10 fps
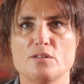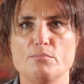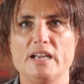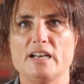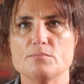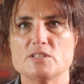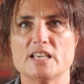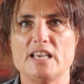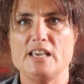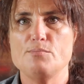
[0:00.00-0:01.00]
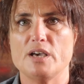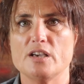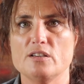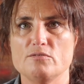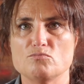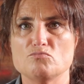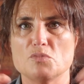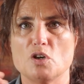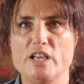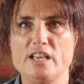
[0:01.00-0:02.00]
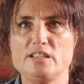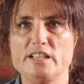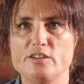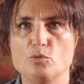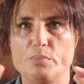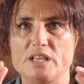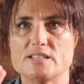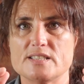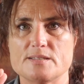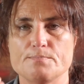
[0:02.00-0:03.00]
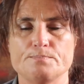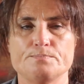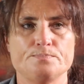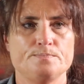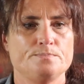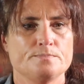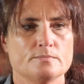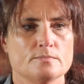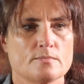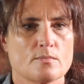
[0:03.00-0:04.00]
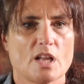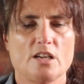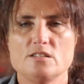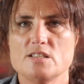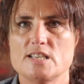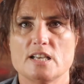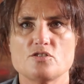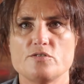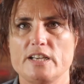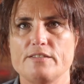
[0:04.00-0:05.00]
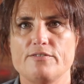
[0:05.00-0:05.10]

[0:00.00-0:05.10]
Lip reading: the meat up to keep it in little bits. I know this sounds really